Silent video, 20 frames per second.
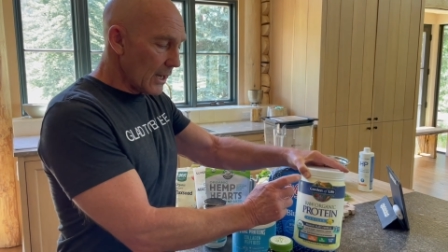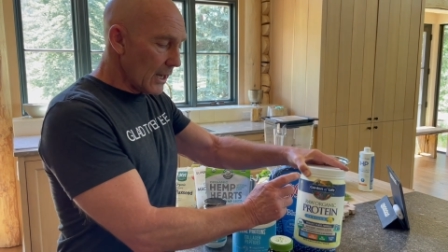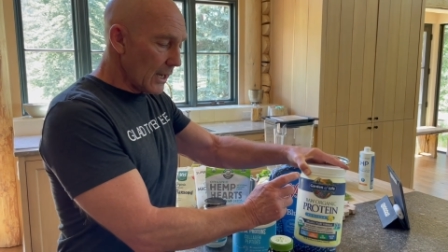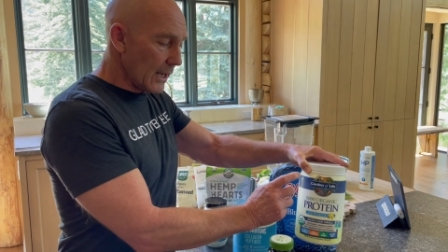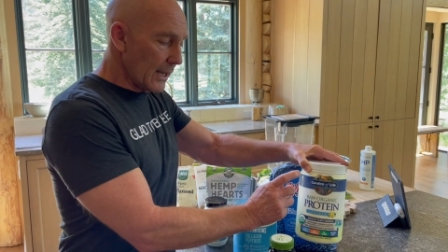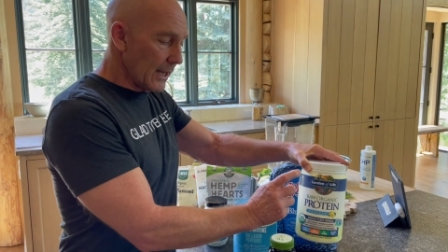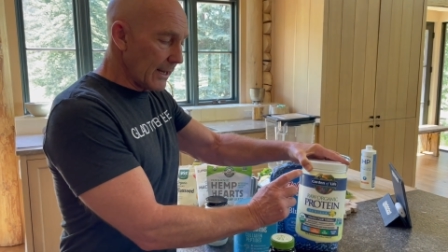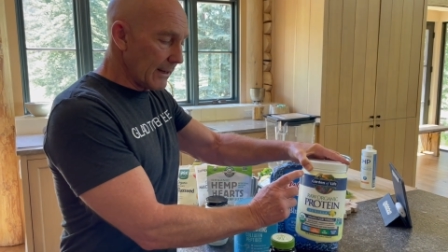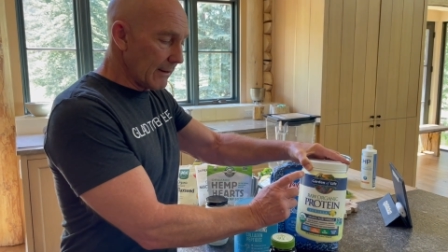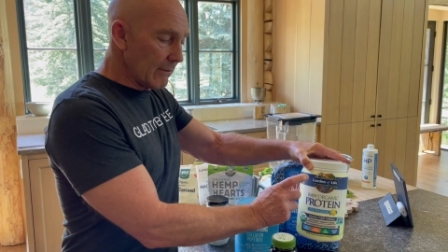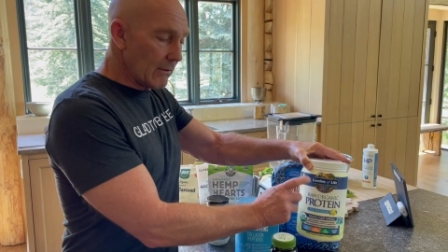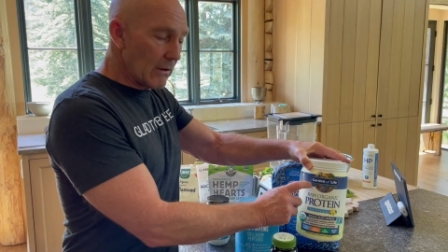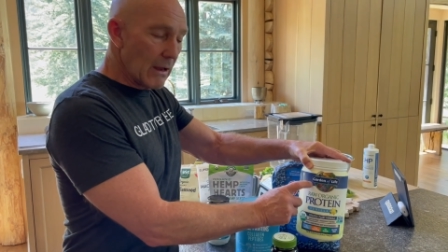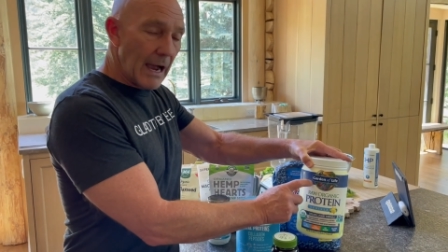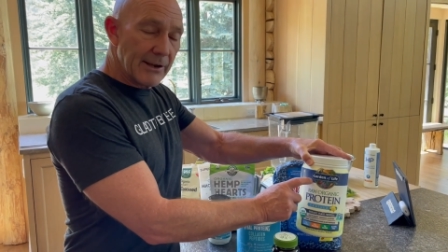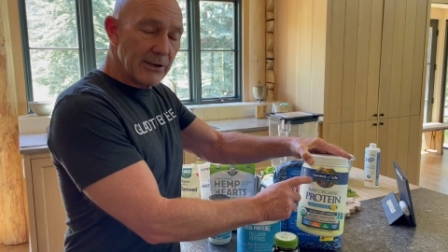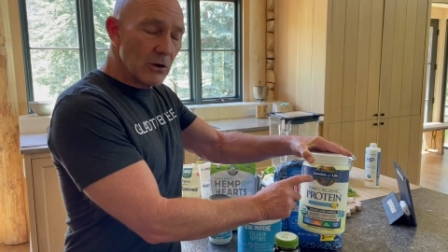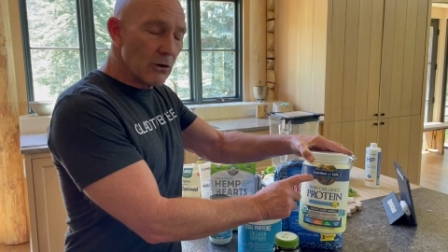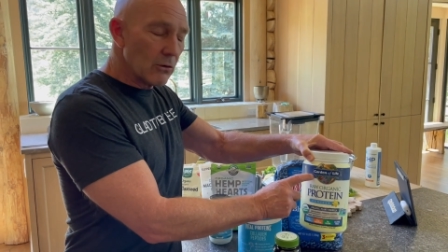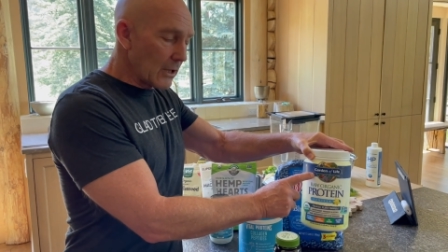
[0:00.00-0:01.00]
Uh,
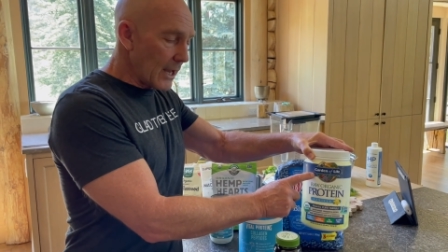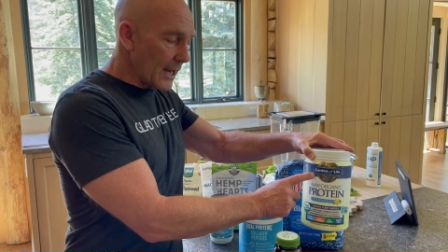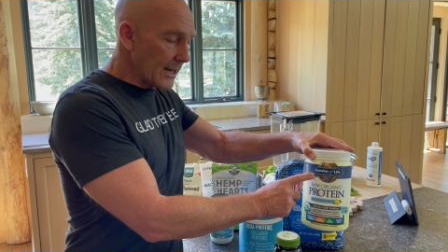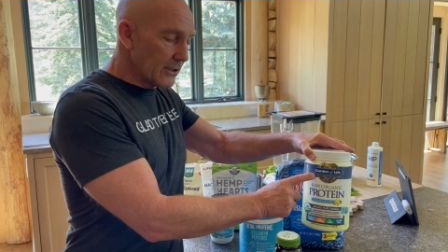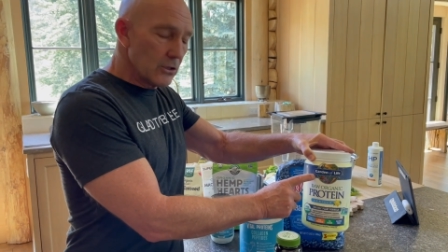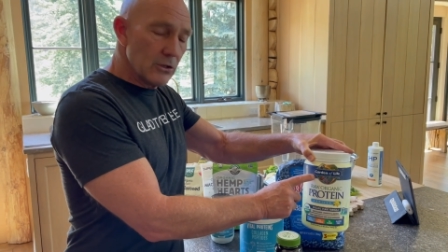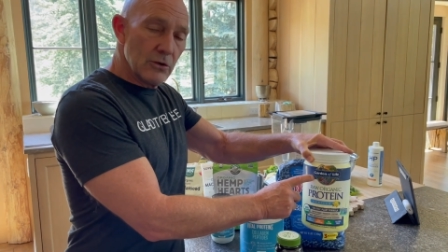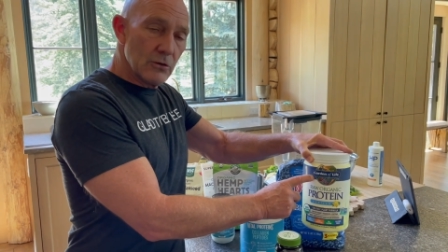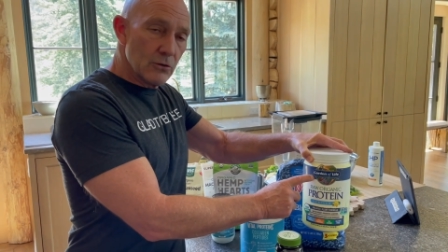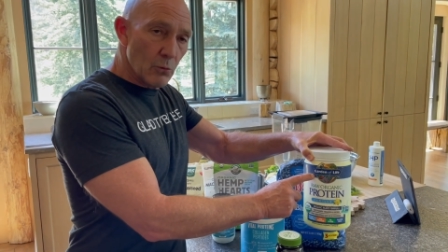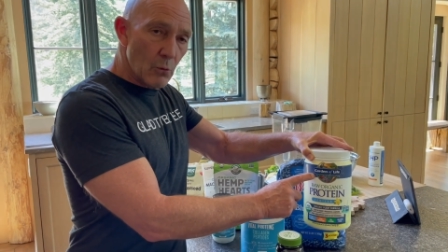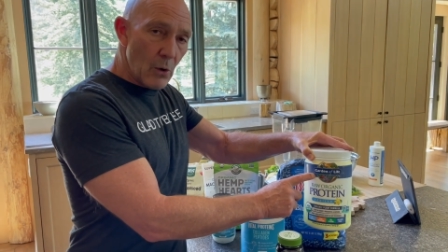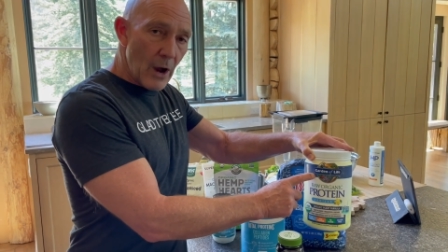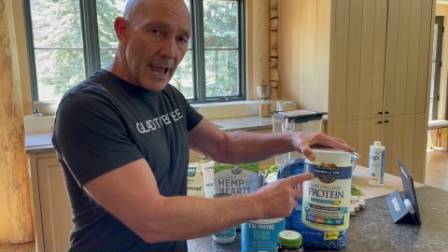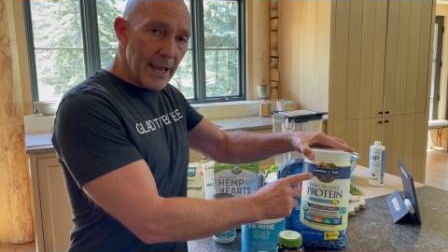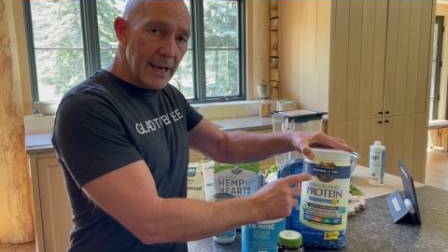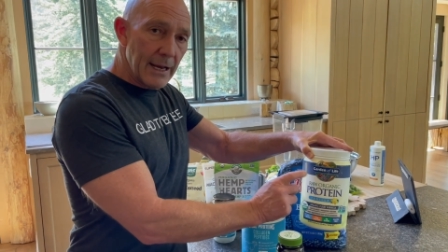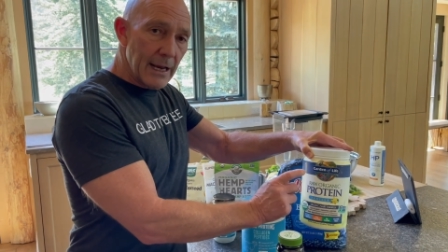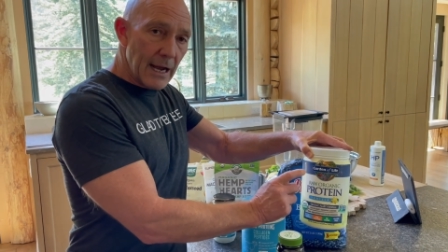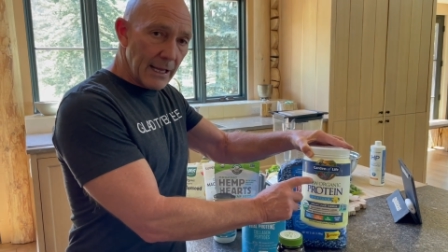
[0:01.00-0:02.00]
I don't like to use
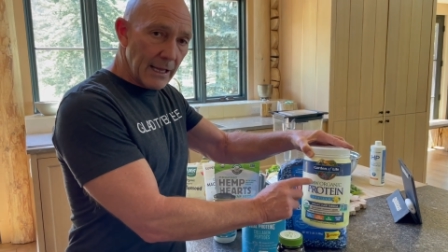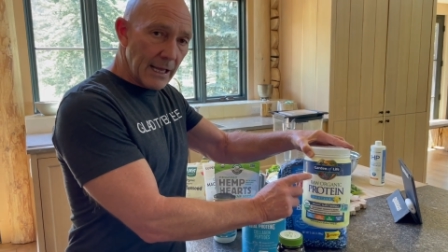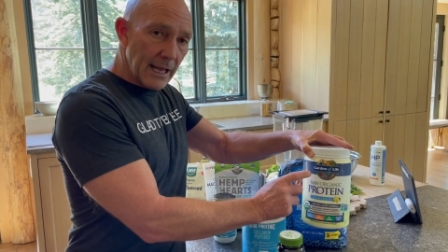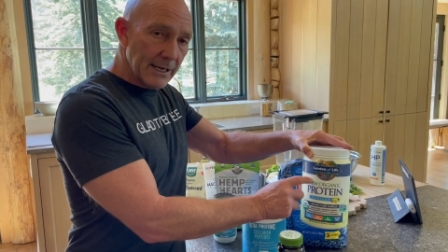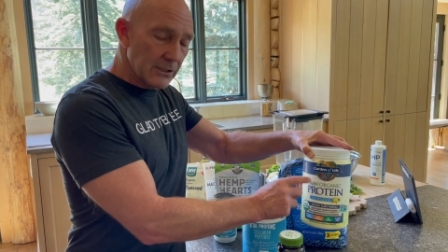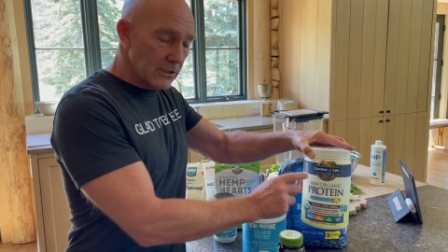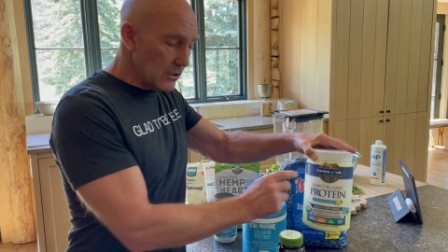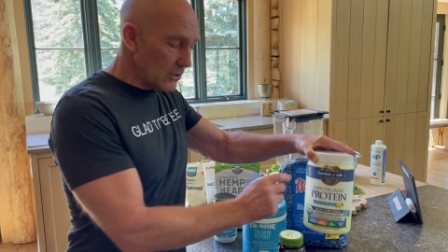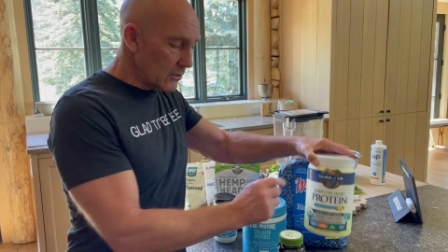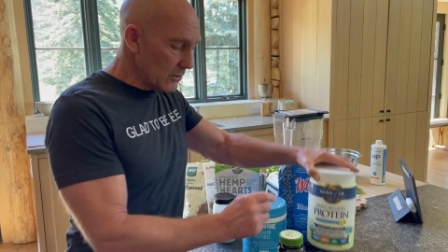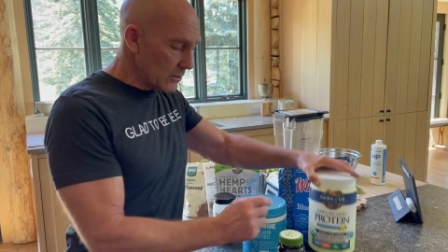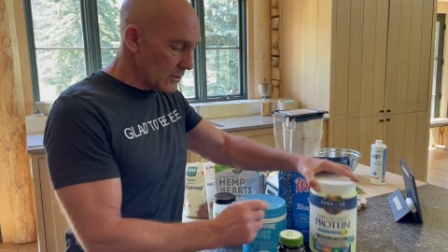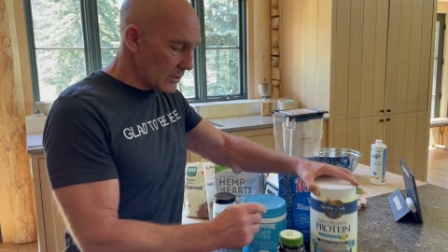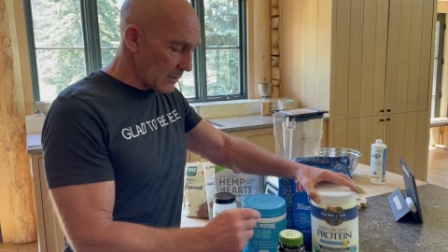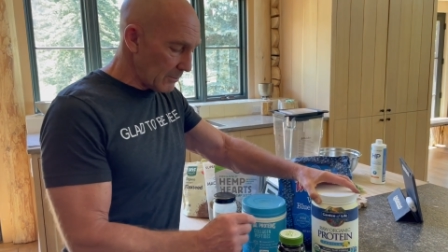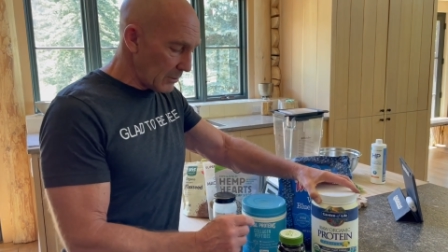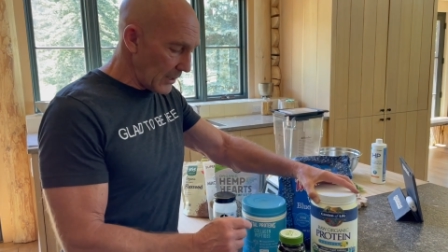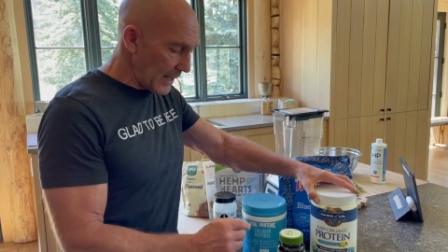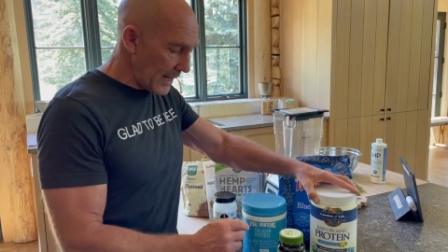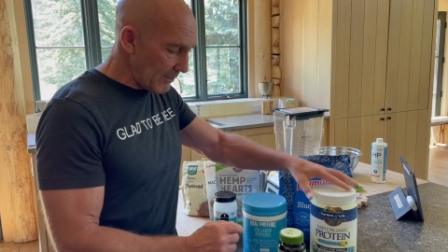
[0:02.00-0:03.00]
whey. I like to use the
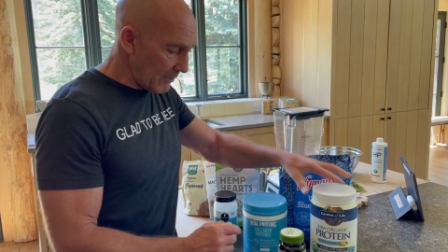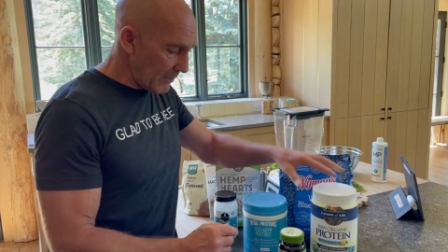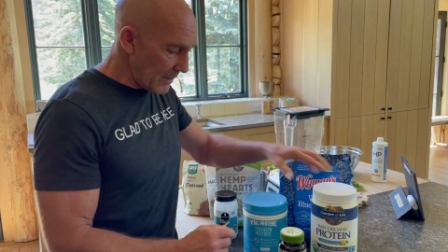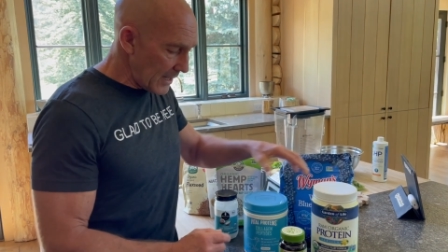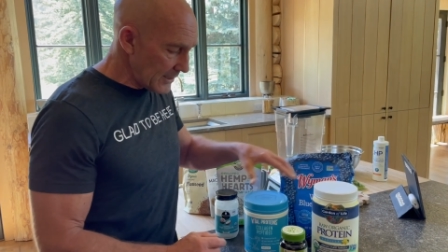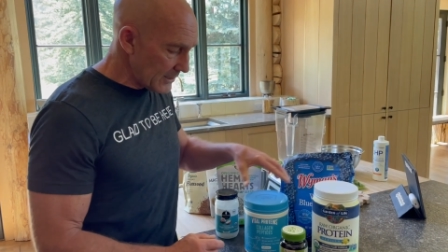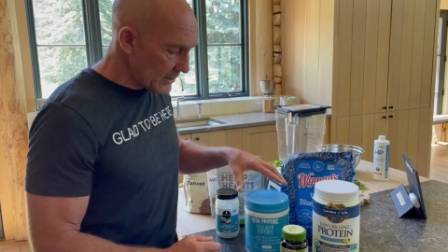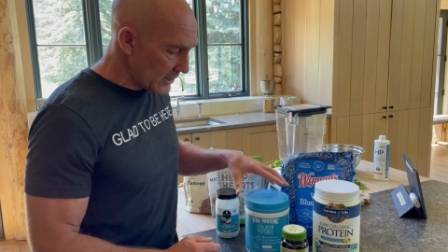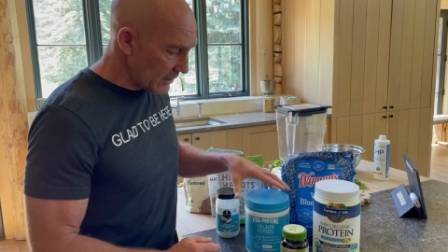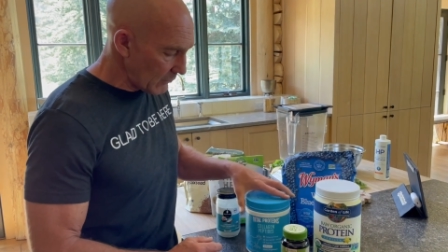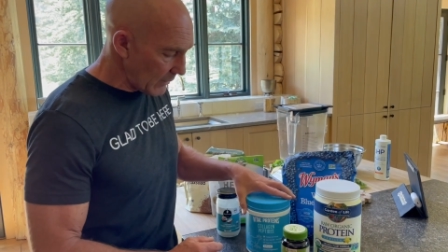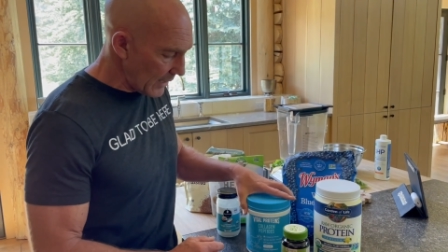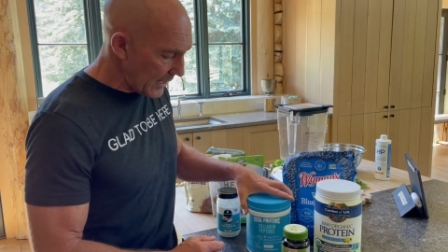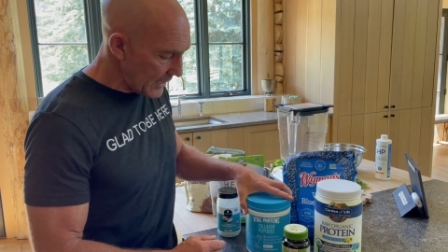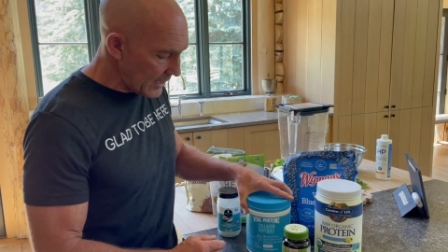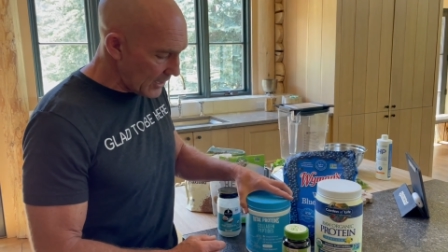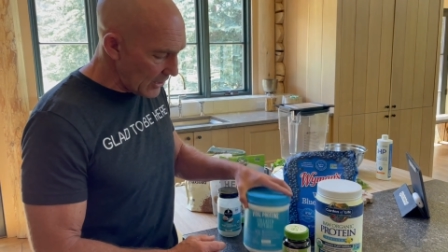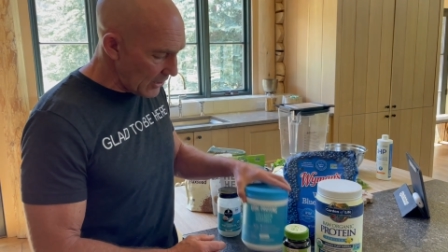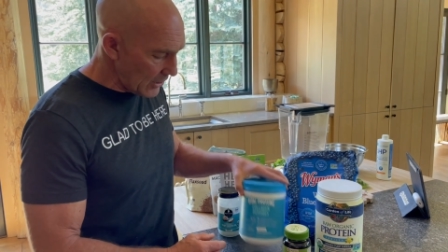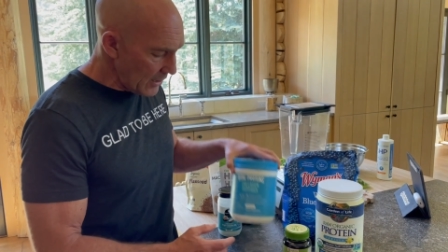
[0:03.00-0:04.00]
plant-based right
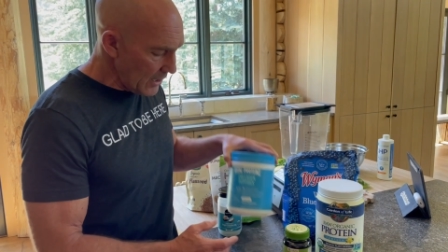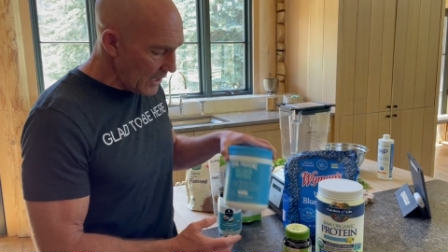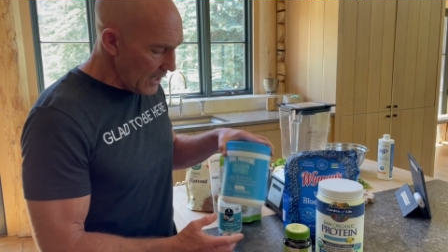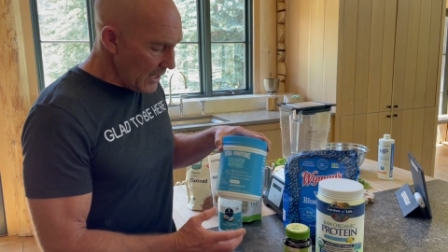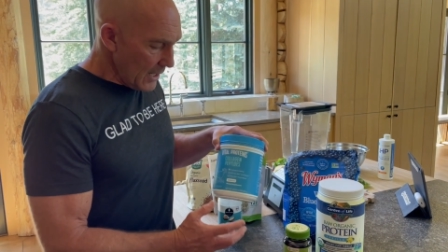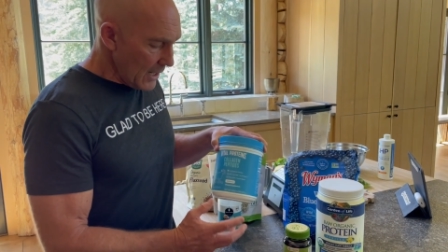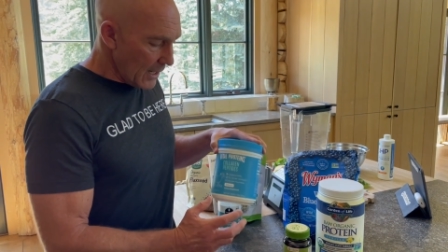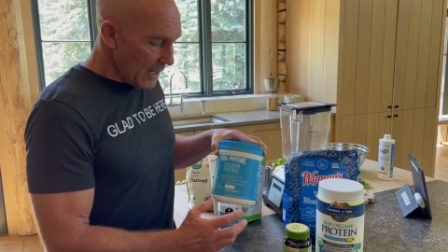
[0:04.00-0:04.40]
here.